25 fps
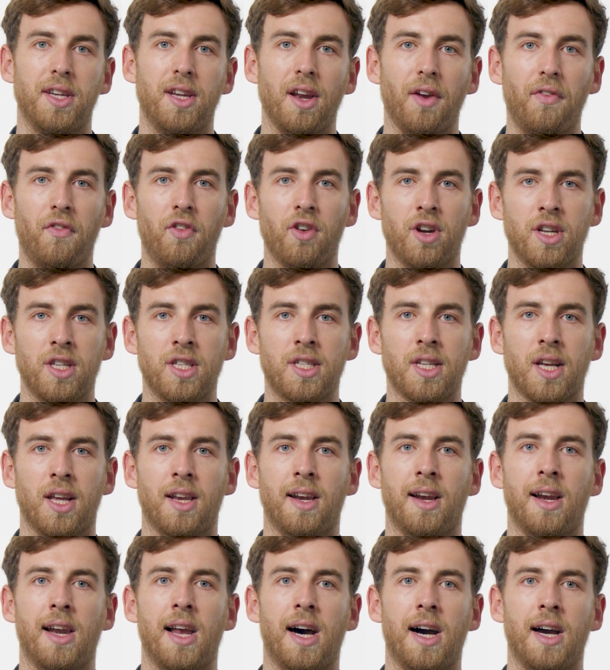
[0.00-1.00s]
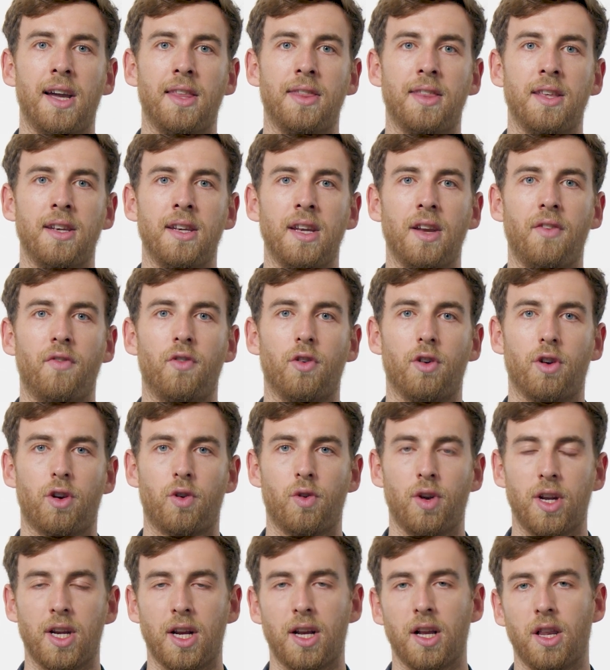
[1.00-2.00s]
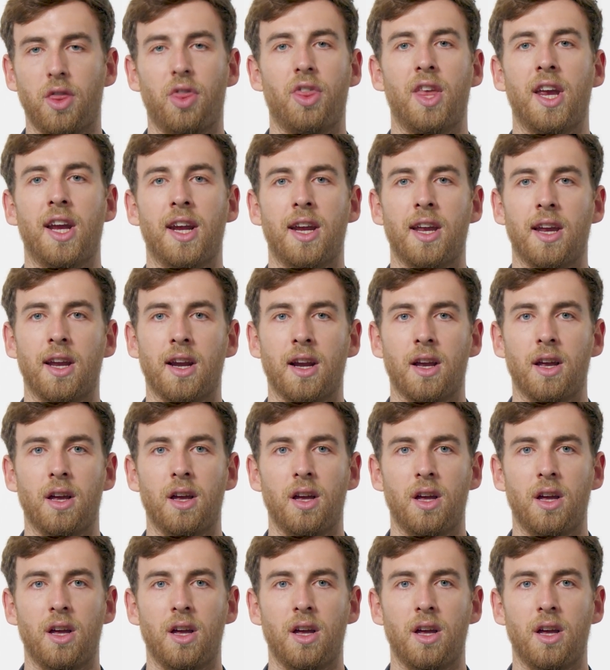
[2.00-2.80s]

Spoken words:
difference underlines the need for critical thinking.